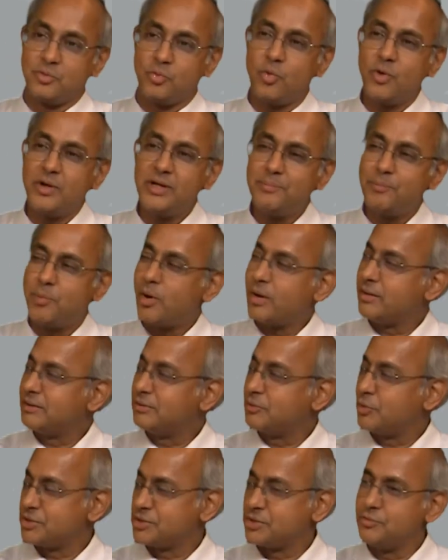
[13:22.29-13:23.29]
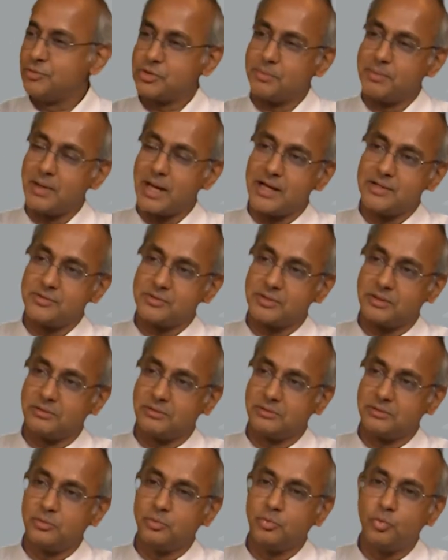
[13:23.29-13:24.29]
one important question we should be asking,
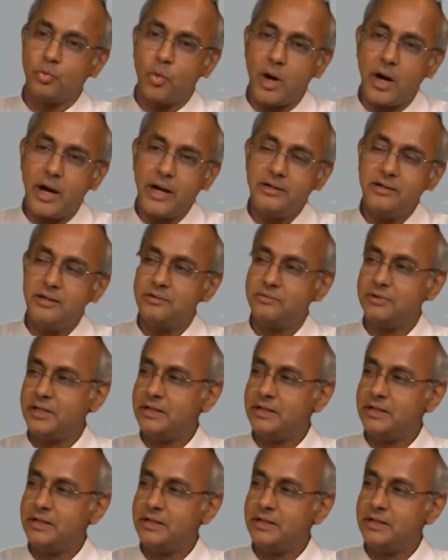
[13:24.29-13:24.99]
why did